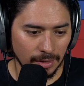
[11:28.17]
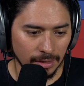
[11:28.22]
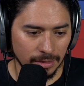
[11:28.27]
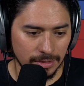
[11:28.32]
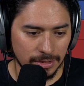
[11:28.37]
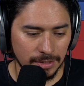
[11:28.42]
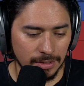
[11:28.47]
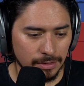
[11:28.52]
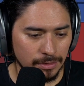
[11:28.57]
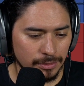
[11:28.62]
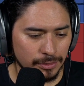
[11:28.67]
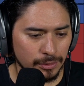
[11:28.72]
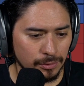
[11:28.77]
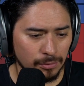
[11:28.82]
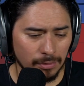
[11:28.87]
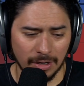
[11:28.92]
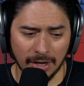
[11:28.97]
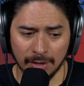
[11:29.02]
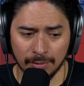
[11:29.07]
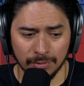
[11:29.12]
D and
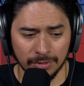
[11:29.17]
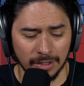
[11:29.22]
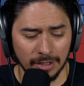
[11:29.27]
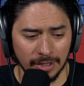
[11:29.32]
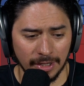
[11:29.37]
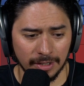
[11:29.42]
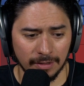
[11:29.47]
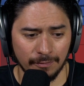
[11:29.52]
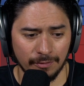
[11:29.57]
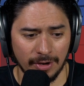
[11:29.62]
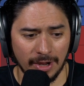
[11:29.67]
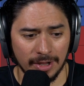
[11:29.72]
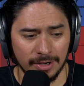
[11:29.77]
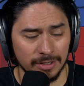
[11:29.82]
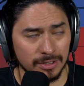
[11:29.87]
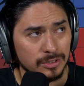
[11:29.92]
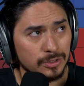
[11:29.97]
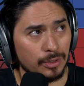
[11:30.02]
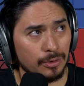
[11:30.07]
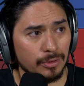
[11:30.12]
2, I really like for adding
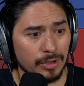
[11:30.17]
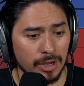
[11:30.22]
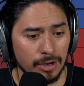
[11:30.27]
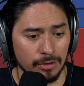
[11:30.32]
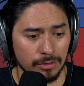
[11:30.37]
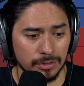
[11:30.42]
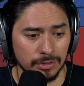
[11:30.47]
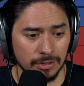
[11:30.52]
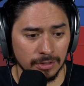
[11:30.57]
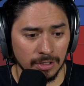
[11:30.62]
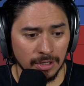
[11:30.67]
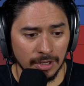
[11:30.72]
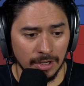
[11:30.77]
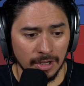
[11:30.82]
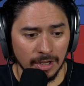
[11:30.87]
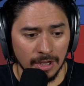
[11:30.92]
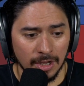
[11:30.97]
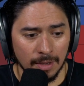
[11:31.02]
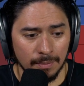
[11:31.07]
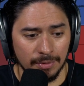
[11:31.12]
subtle character,
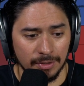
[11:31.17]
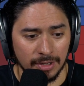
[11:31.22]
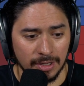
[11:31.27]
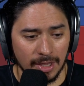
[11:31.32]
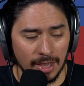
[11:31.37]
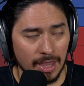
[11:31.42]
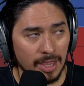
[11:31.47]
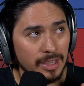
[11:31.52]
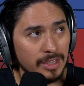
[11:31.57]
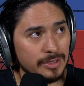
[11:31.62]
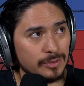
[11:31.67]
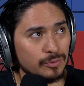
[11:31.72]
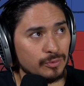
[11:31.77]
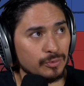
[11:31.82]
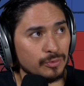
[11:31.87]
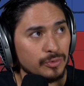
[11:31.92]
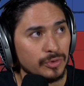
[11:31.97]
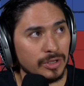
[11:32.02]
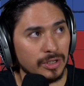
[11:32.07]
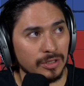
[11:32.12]
but K is
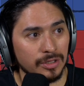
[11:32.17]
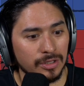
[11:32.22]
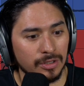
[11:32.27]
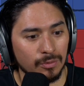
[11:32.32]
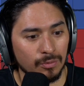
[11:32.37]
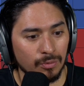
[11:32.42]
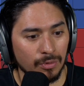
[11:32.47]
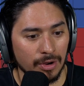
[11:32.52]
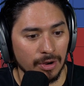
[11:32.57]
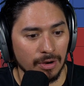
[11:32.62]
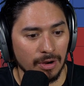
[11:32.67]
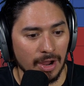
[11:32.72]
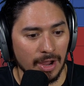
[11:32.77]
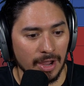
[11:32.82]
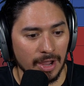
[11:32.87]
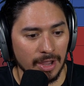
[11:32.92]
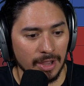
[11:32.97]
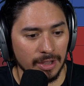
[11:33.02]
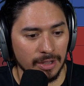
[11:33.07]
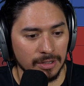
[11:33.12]
really where
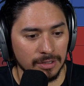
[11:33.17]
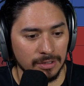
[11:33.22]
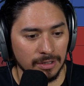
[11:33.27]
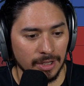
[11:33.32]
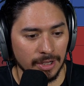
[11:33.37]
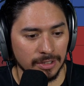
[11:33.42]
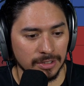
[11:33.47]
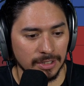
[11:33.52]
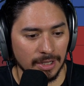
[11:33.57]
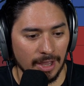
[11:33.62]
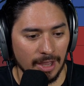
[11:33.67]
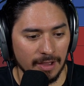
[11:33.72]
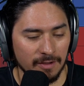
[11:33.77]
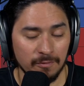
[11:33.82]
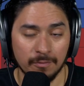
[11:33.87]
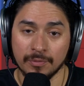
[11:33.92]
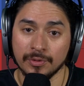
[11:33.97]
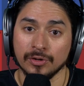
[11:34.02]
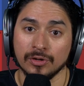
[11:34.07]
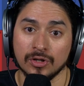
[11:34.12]
I like to have
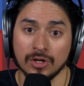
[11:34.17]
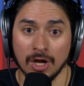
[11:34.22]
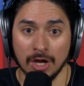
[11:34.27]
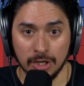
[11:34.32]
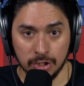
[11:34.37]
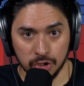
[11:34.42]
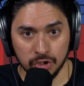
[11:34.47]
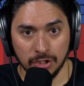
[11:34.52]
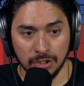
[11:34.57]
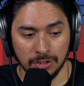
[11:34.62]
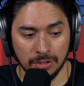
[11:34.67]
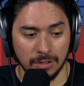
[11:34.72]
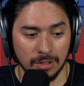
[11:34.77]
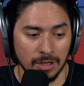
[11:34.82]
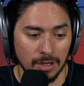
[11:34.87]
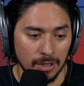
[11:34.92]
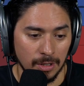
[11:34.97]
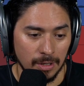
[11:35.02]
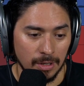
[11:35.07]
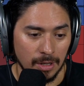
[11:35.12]
percussion.
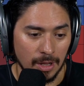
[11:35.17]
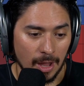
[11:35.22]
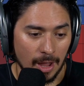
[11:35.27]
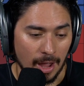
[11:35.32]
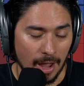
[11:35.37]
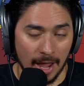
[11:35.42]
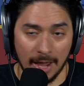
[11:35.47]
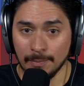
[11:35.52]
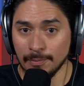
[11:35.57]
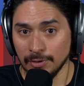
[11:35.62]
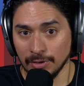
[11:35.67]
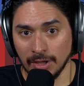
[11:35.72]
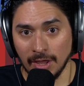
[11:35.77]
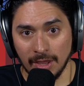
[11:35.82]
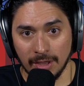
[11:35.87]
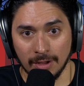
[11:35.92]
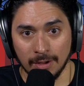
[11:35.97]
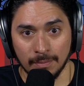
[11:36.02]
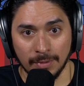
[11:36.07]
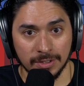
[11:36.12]
I put
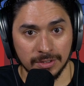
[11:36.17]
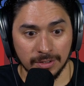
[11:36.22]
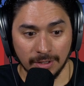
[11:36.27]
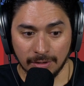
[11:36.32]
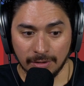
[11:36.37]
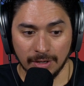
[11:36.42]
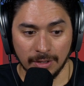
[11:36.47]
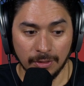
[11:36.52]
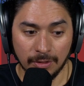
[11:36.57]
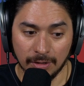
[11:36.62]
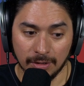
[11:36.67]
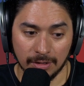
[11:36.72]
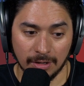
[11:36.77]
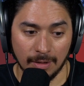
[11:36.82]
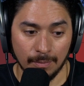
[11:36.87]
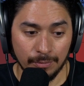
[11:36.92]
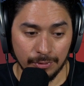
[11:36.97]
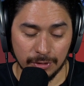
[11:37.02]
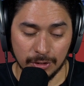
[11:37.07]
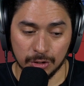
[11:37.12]
K on my snare, I think.
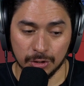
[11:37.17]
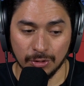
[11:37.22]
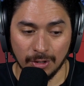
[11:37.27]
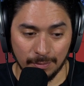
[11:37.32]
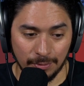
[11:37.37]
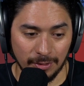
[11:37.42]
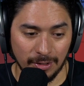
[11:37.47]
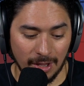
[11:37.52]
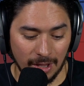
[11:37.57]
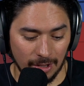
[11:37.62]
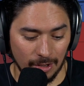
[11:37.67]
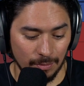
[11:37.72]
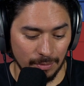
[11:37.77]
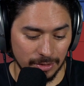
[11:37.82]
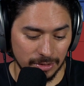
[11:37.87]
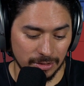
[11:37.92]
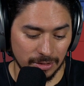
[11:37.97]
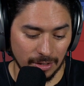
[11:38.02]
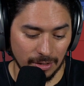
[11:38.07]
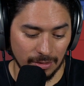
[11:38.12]
I'm pretty sure I put K on my
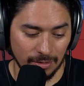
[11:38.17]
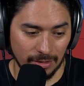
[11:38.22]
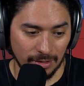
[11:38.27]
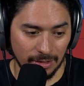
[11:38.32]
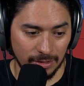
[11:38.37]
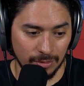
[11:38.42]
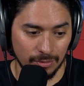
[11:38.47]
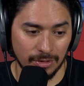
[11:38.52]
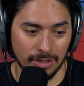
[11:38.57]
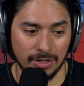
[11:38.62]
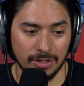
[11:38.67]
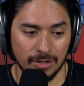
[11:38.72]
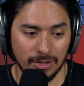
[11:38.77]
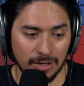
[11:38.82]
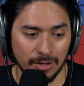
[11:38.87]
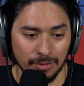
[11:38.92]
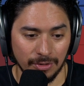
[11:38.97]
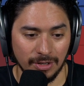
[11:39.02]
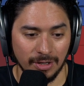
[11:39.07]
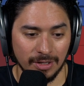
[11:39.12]
snare. You
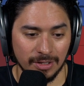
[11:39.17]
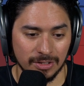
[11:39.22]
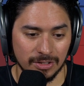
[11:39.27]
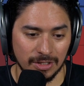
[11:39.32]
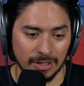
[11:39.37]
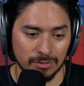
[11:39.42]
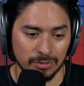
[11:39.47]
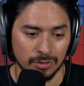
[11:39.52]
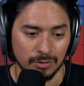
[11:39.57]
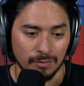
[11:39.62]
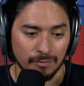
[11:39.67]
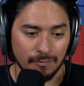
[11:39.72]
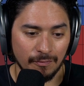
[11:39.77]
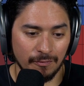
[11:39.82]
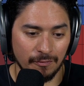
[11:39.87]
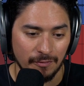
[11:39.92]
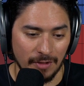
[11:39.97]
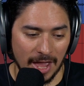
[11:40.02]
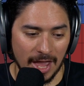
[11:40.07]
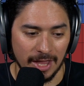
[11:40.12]
hear it. It sounds so
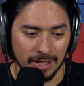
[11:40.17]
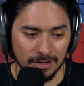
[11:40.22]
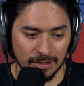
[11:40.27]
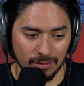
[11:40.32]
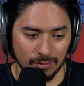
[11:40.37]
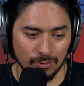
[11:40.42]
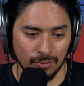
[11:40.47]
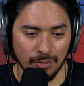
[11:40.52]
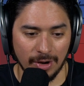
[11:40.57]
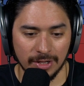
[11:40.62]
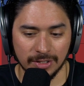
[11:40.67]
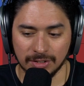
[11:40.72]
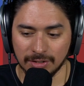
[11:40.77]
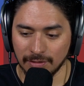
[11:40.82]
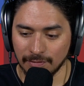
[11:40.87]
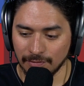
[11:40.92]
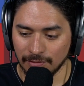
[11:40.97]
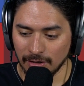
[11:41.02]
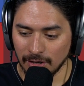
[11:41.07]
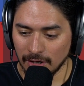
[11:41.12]
fat and
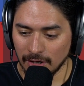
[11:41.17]
aggressive.